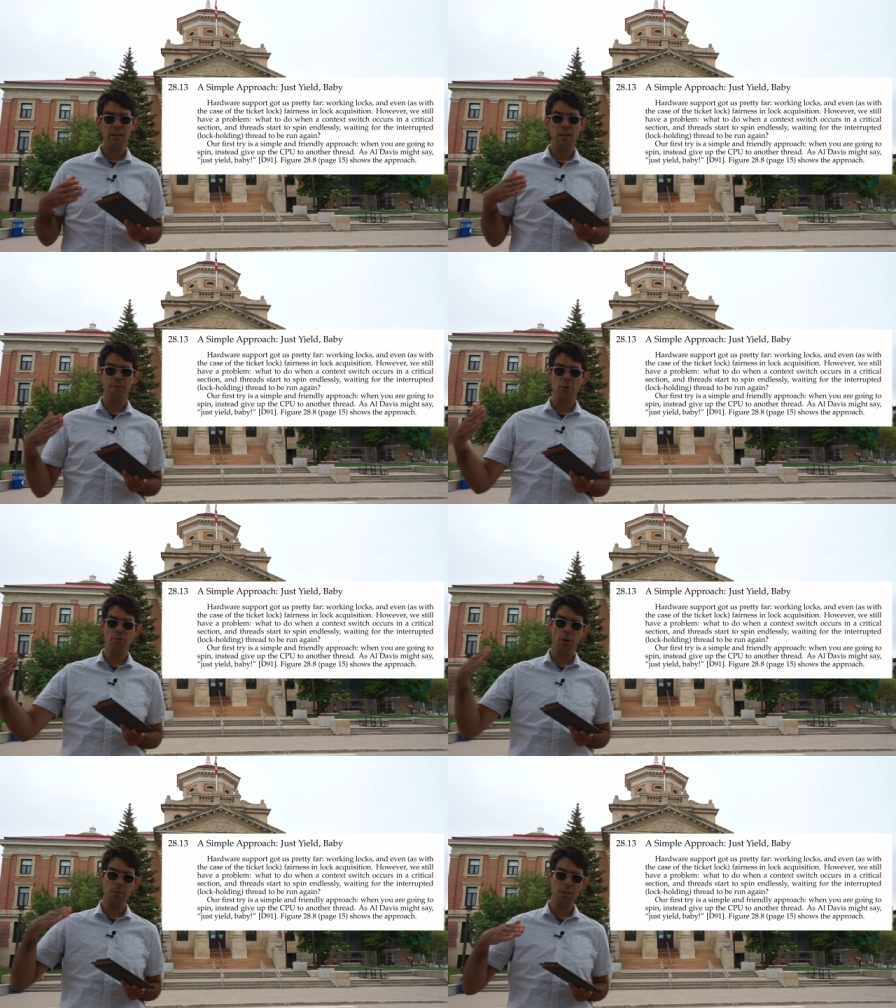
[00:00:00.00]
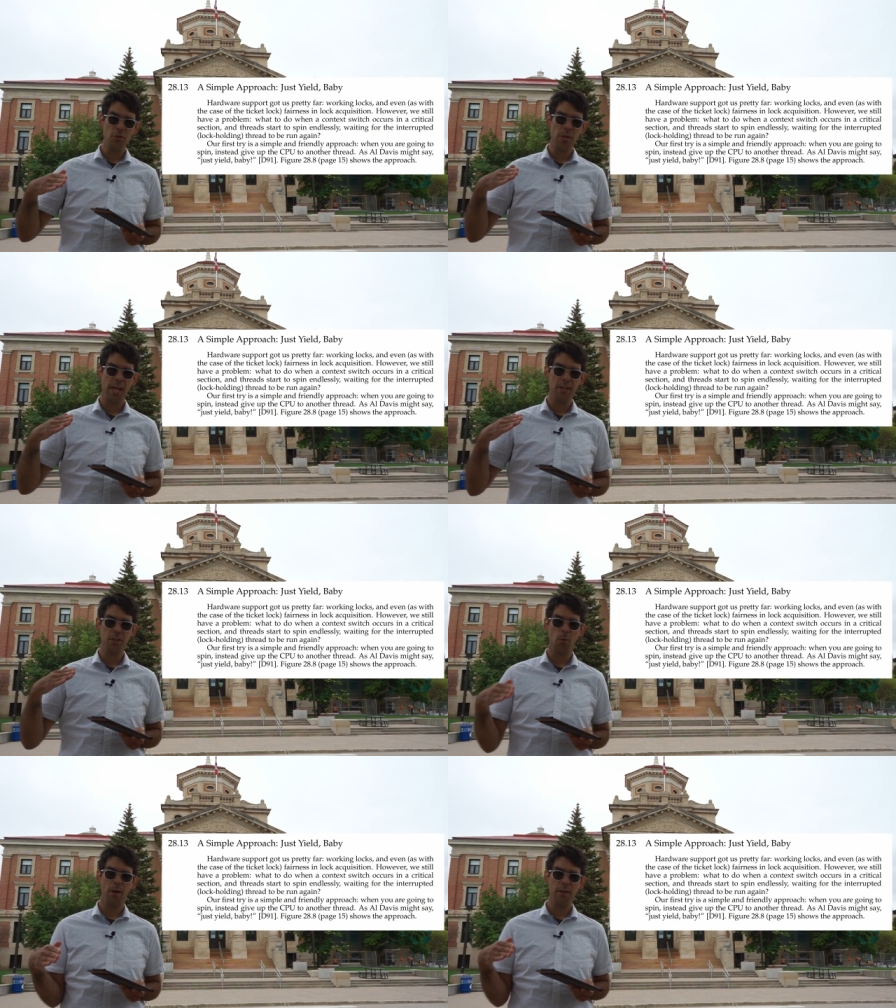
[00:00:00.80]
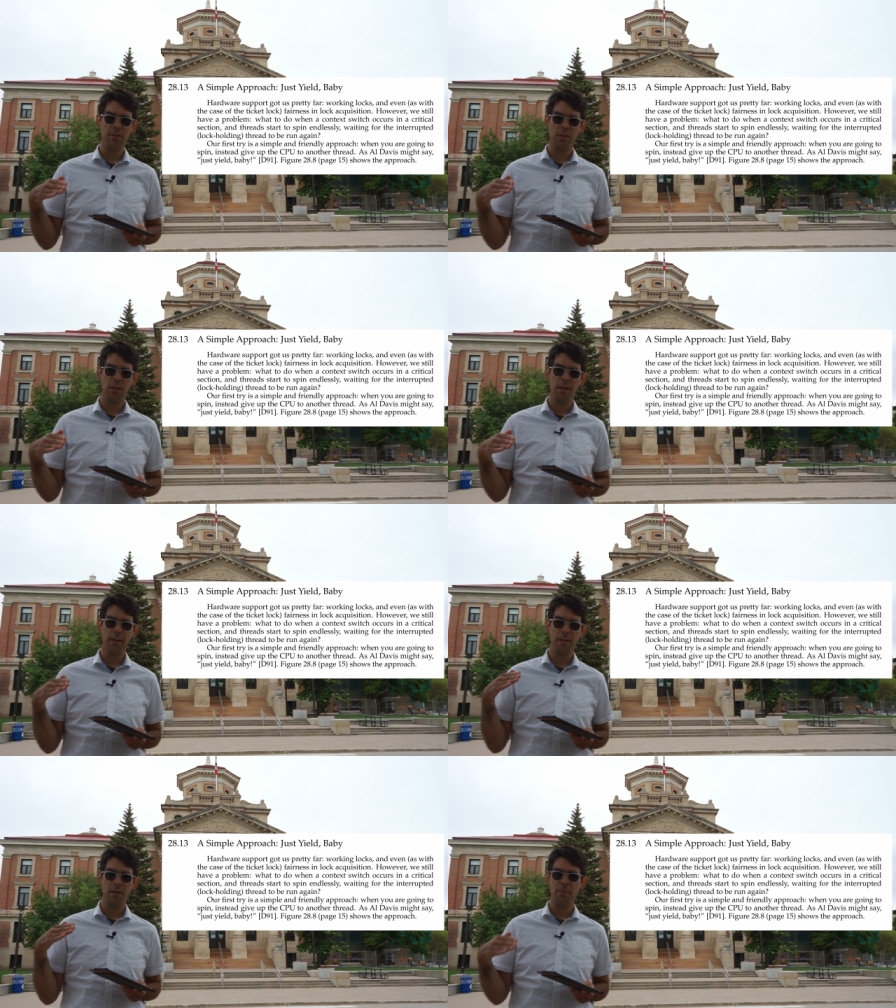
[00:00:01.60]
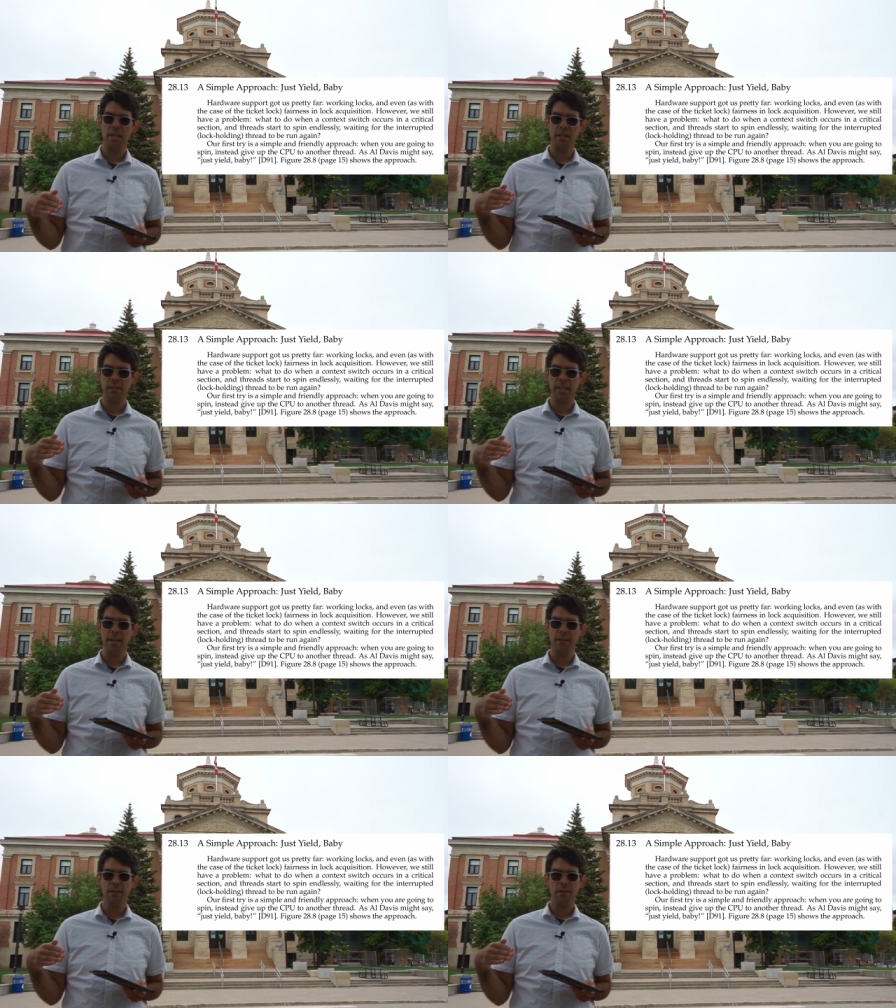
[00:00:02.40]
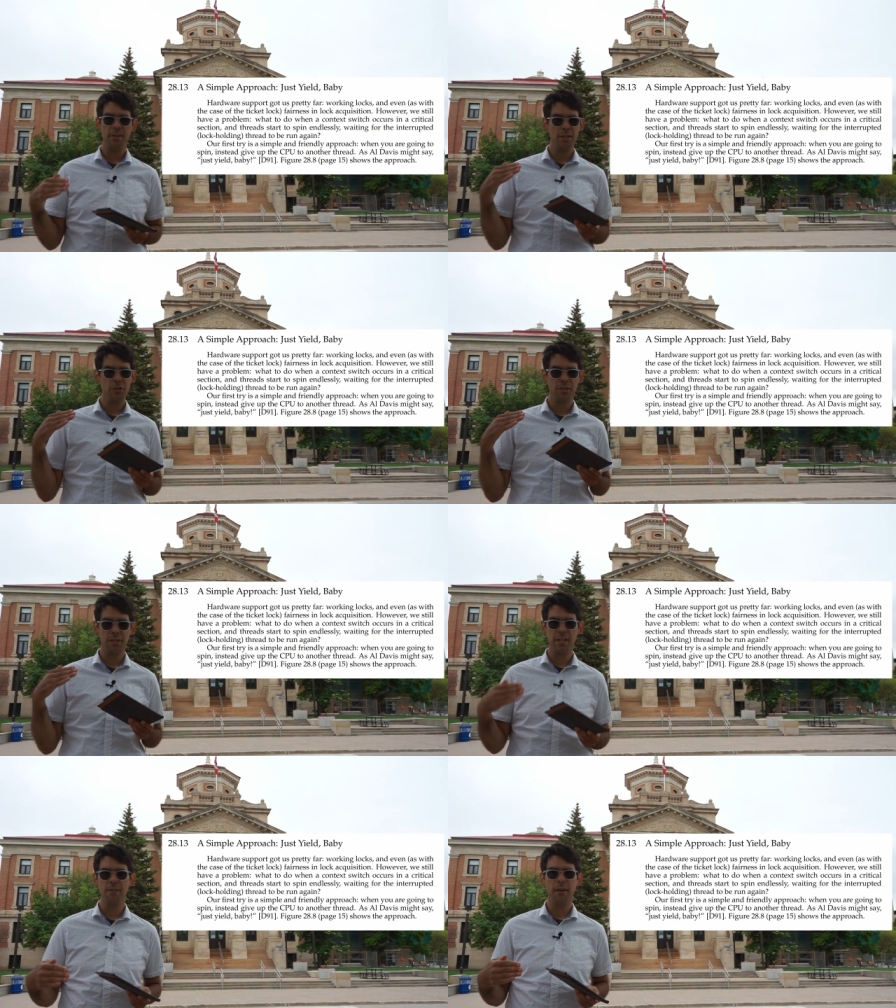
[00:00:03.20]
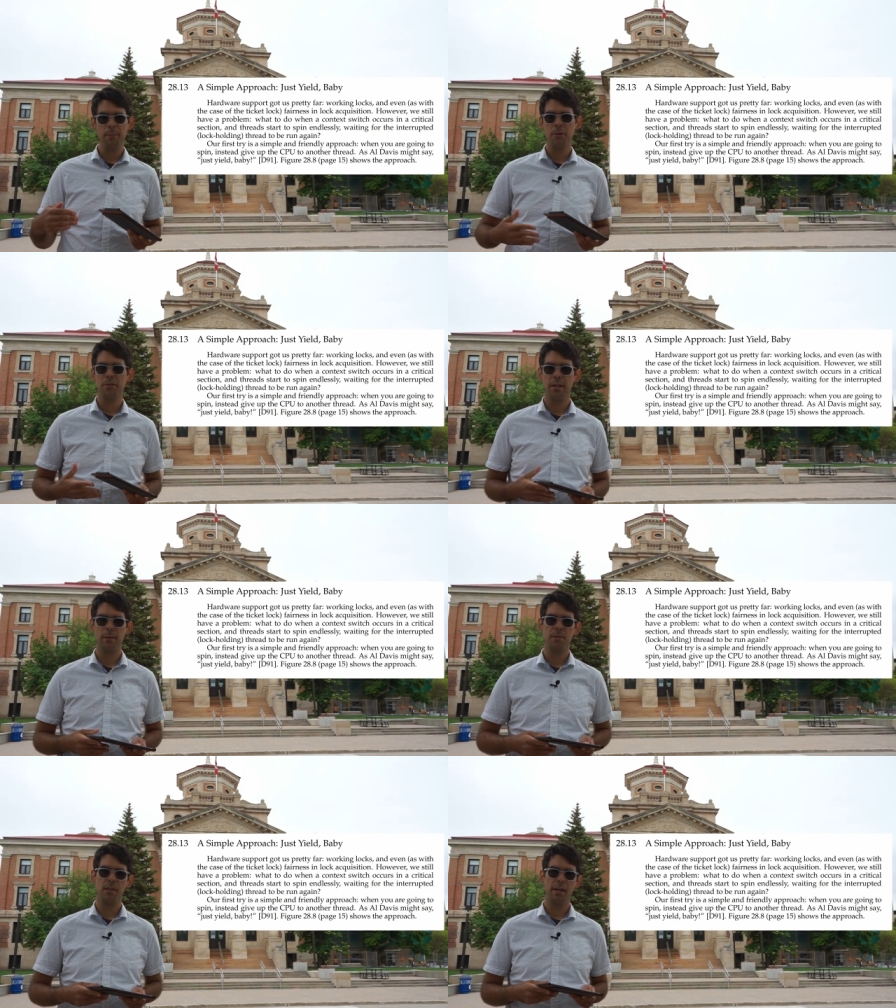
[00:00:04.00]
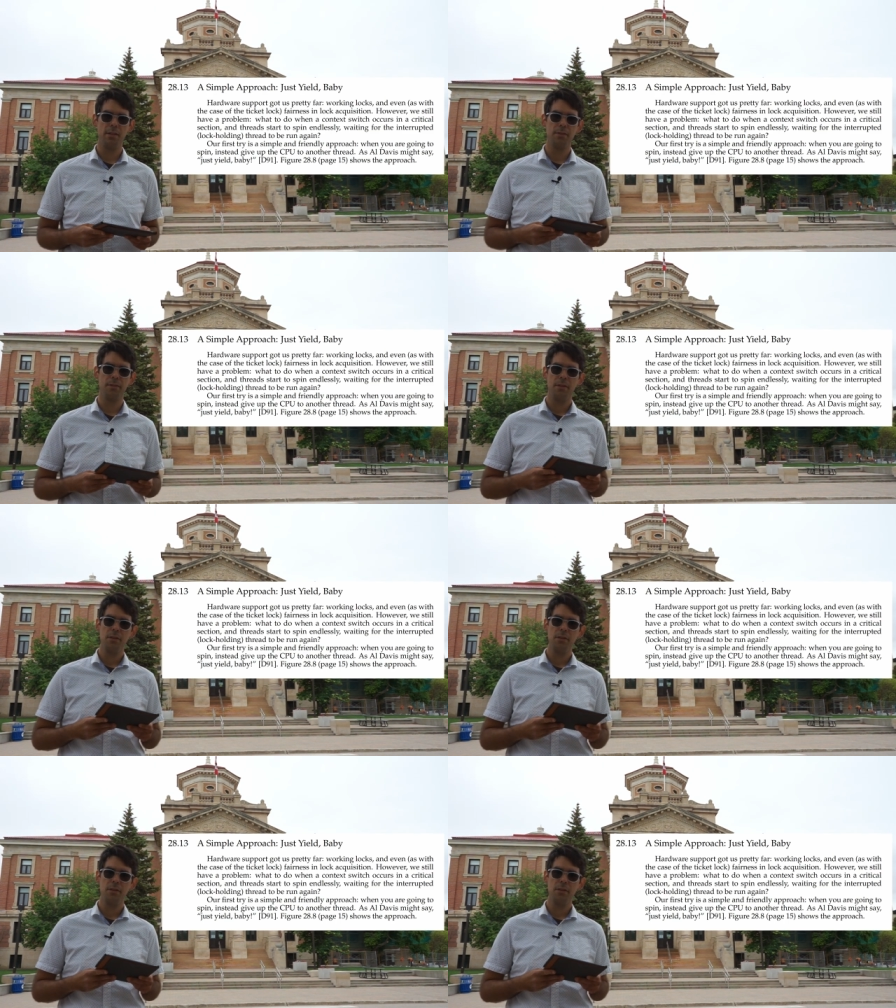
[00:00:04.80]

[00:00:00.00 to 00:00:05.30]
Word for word: if you know that you can't acquire the lock immediately, then just give up your time slice.